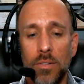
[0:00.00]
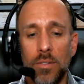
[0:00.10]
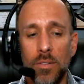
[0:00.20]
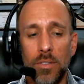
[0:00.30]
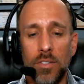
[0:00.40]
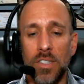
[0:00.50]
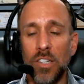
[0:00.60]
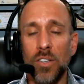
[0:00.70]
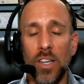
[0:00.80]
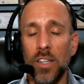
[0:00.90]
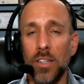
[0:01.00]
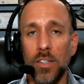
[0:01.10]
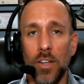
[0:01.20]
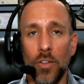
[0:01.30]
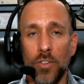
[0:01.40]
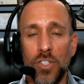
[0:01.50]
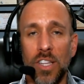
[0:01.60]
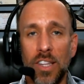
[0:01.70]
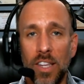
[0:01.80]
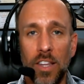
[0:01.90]
steal kill they're
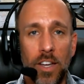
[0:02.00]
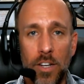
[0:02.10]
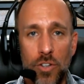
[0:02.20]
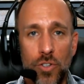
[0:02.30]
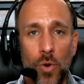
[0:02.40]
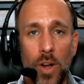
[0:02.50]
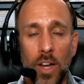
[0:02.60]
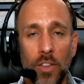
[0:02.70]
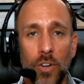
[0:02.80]
stealing, killing, and destroying, and